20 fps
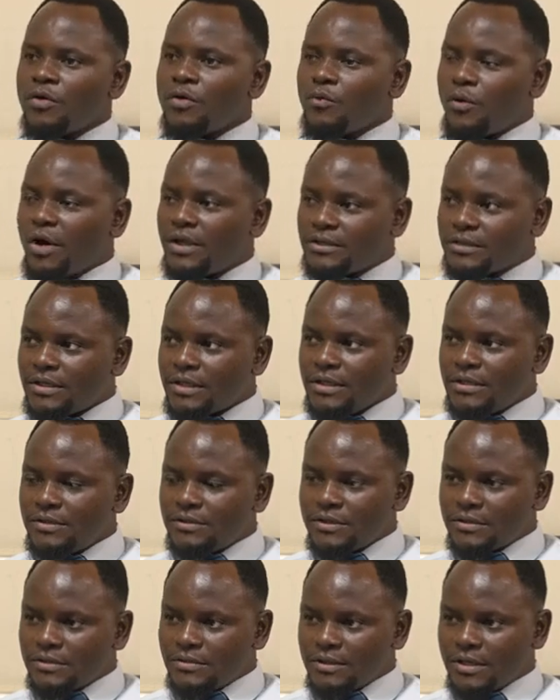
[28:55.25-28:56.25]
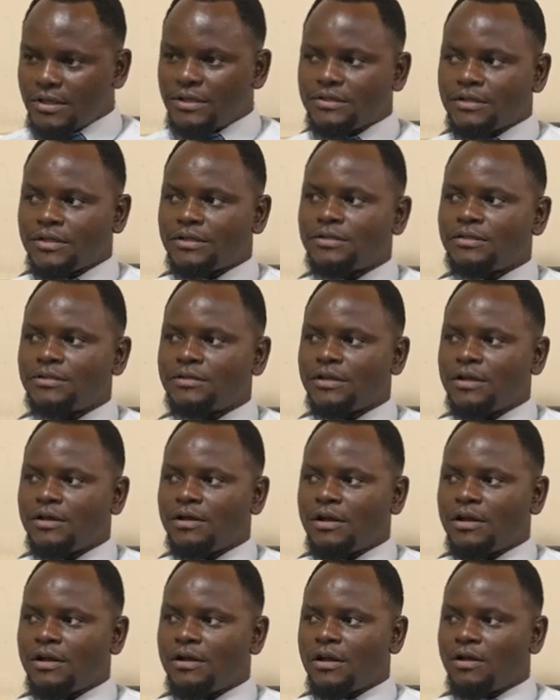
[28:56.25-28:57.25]
What is the status
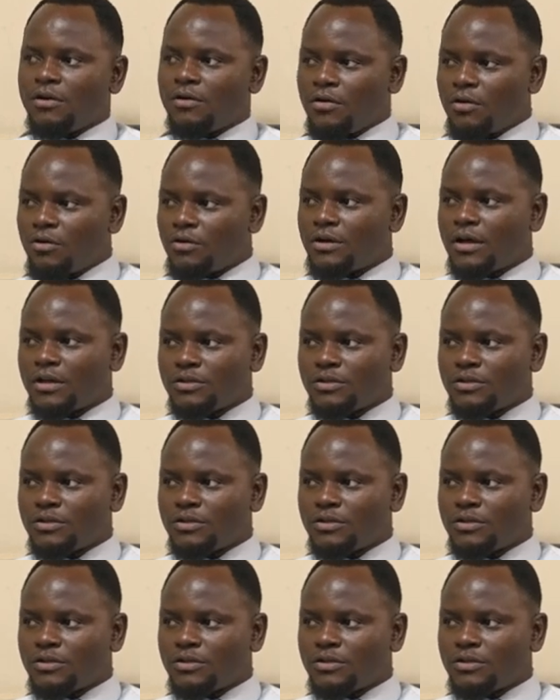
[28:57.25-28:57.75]
on